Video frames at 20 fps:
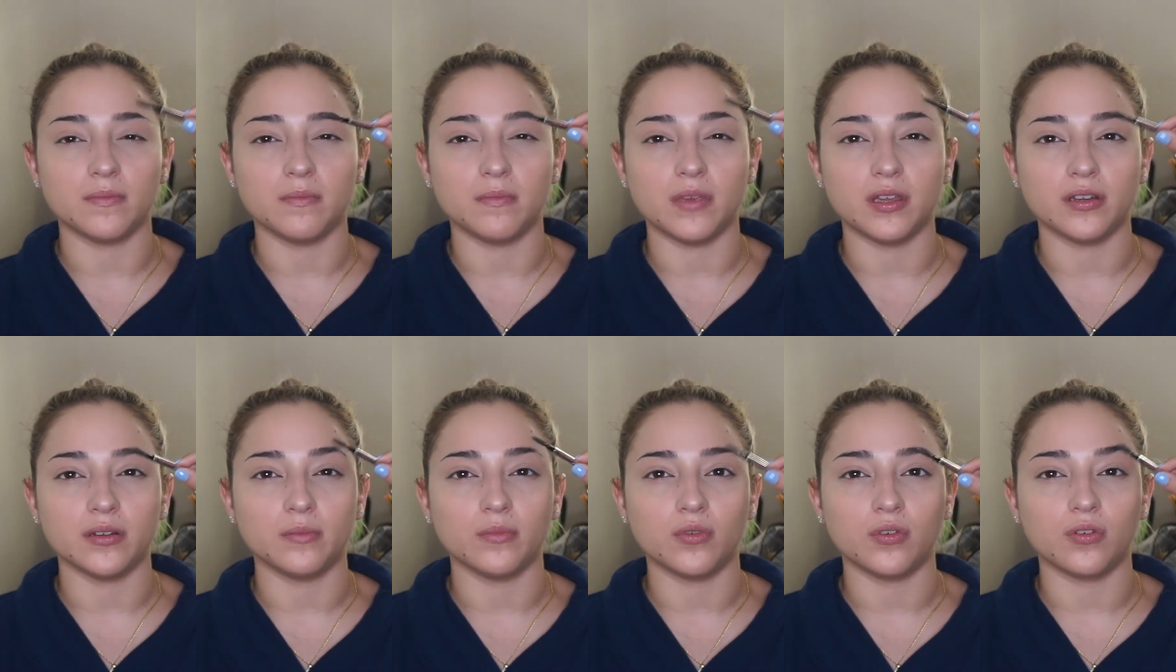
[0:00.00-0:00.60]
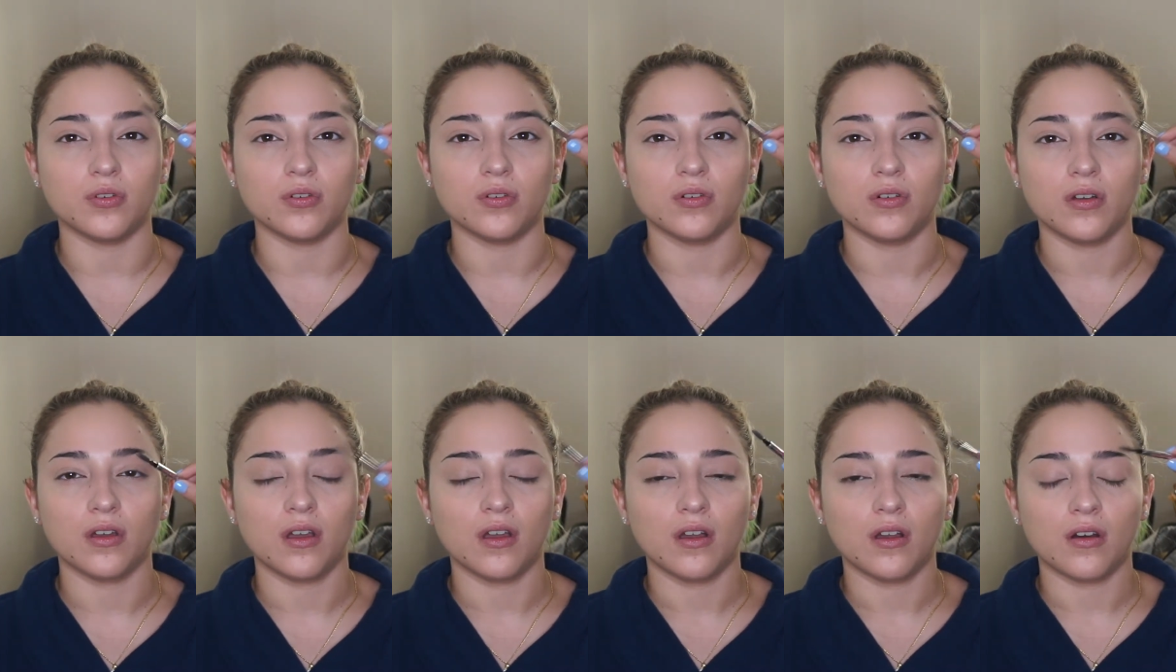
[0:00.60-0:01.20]
minimal
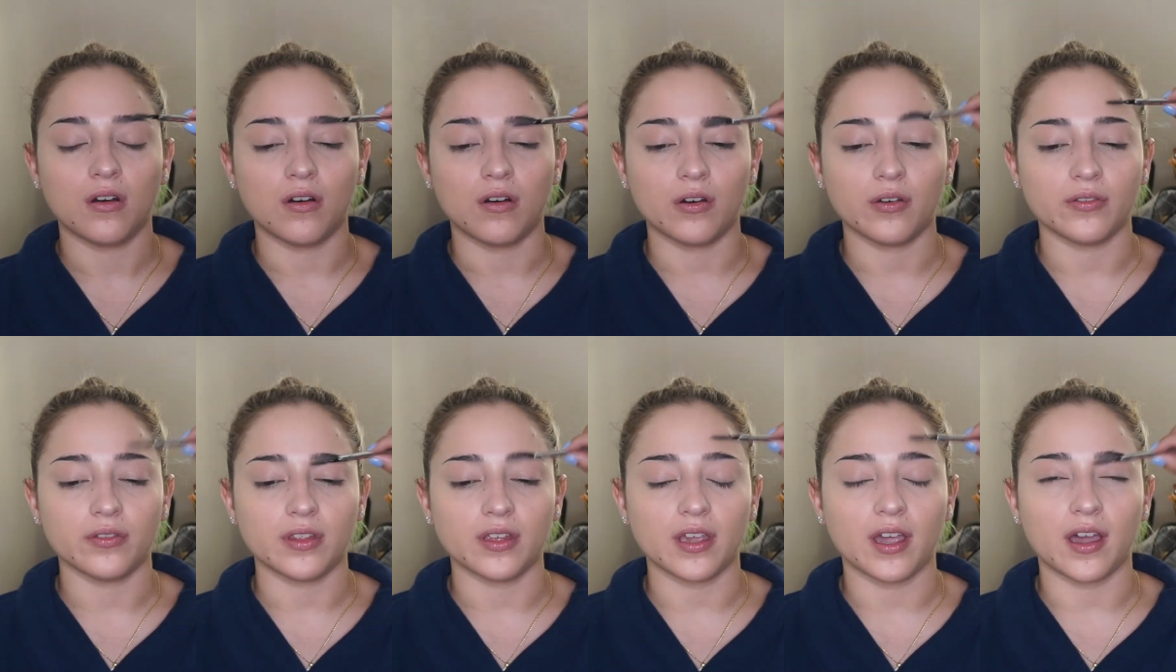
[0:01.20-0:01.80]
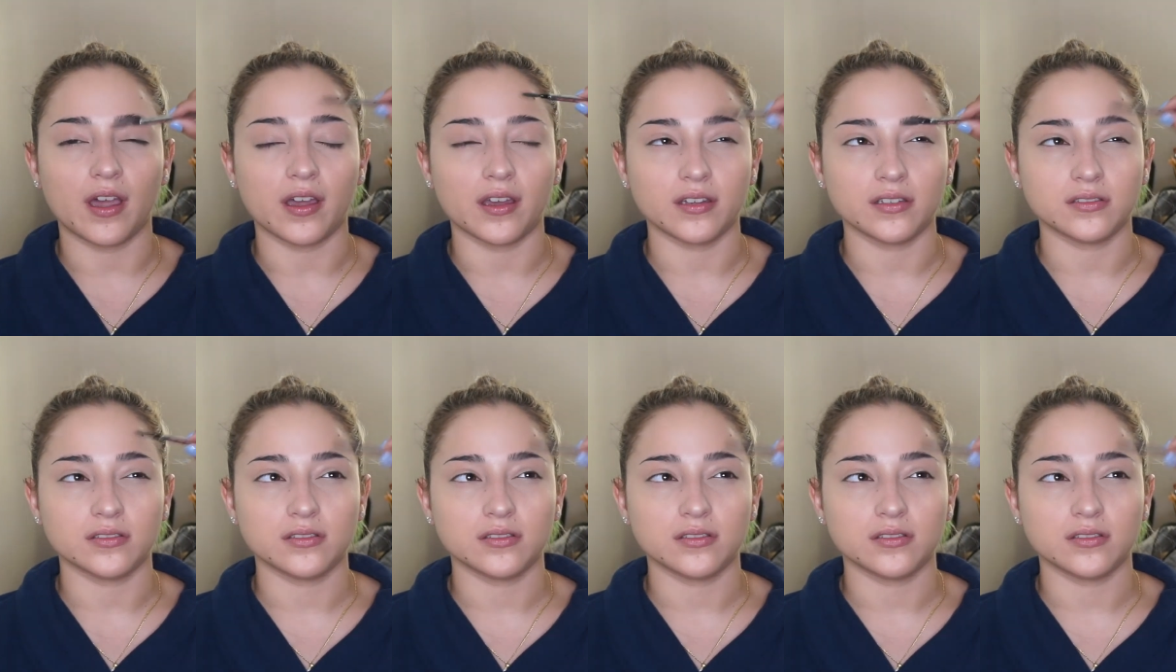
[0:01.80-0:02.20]
on the eyes.